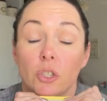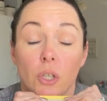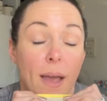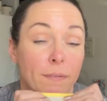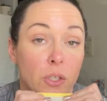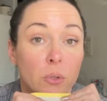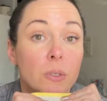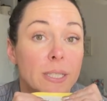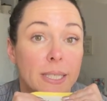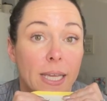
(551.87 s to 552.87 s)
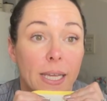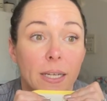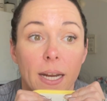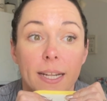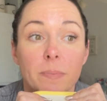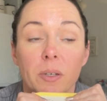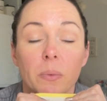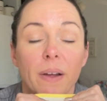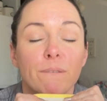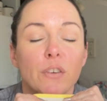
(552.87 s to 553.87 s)
have you seen, and it's been
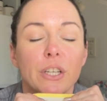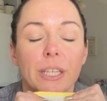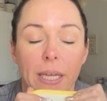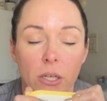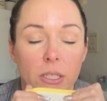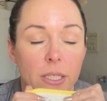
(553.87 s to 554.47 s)
around for years